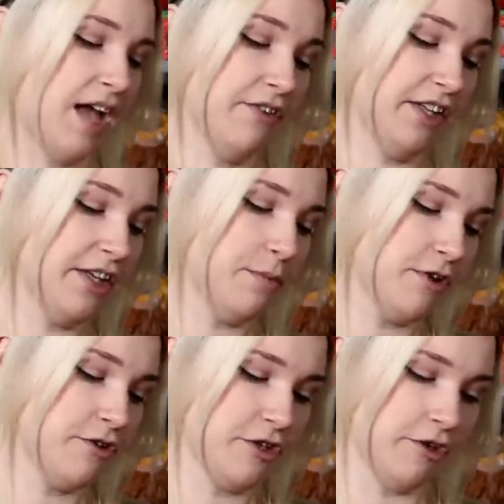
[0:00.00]
I really hope
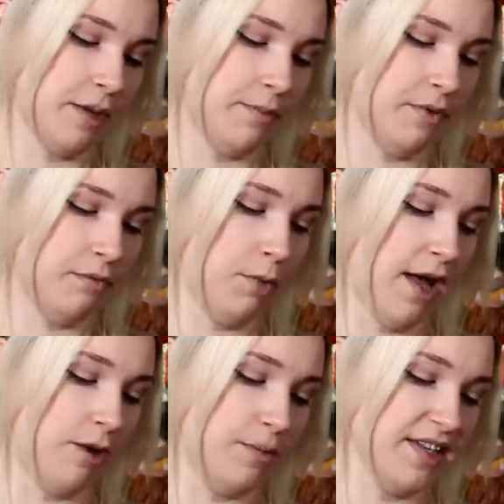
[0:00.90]
those showed up
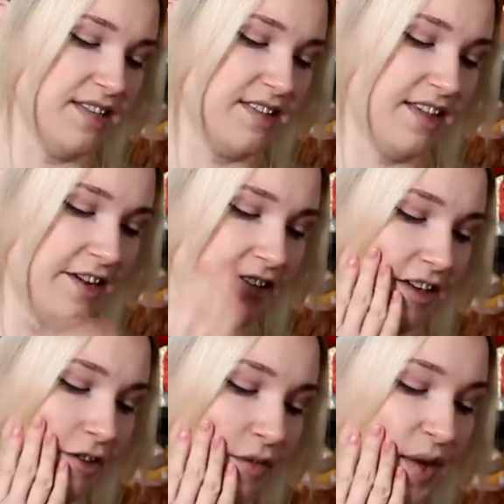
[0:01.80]
well because they're
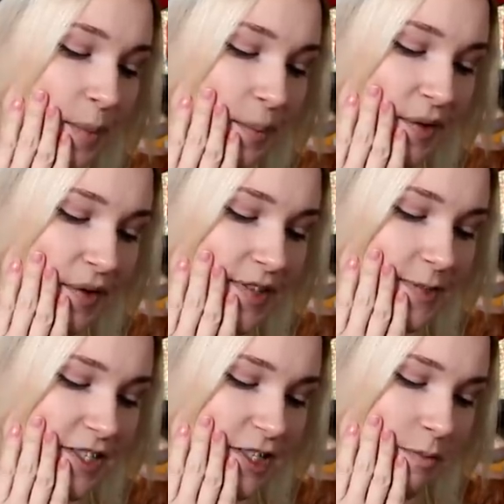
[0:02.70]
incredible.
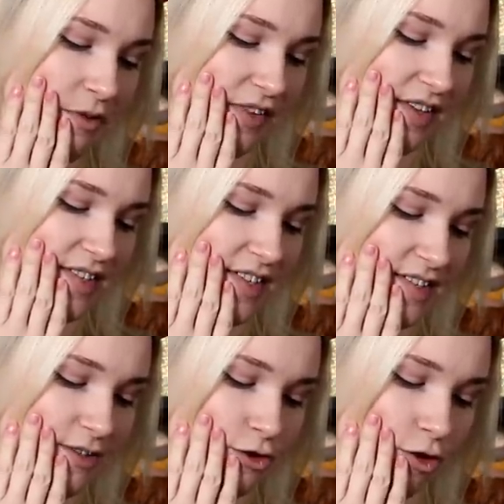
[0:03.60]
Especially Maurice,
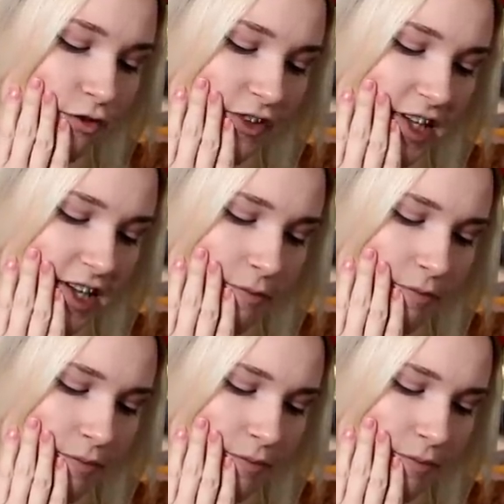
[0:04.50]
he's so funny.